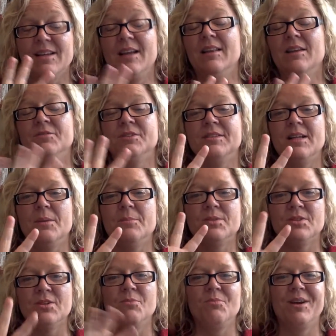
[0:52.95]
I love steps,
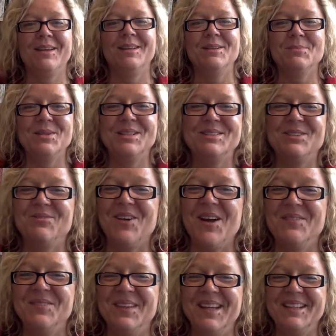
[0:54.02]
so I'm breaking them into
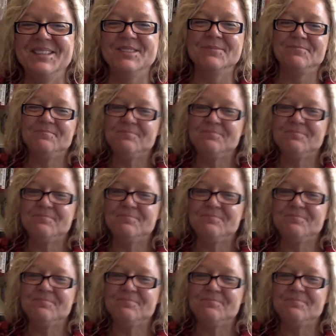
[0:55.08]
5 things.